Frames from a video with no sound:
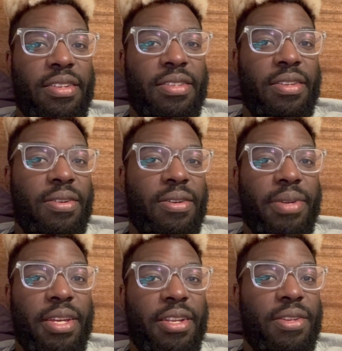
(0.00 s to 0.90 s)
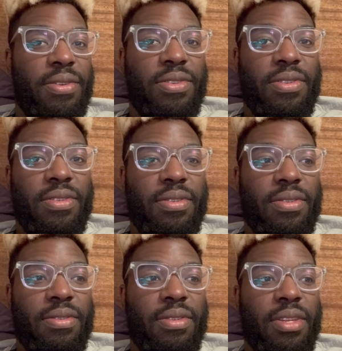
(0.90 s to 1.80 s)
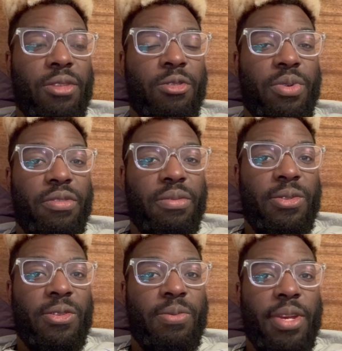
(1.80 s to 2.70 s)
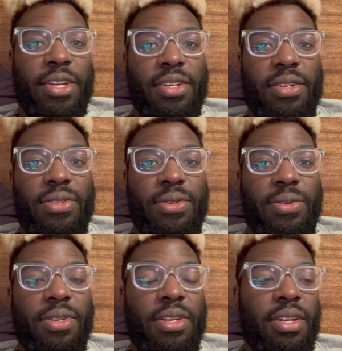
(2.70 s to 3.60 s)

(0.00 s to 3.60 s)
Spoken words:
So all we gotta do is just get the report from this inspection, sold,